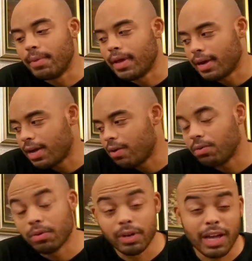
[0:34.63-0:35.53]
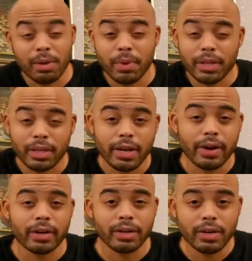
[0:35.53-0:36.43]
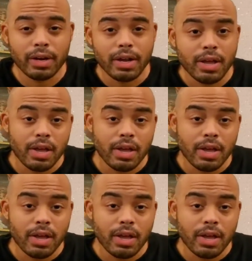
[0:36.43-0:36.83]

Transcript: man. I don't know a lot about the character.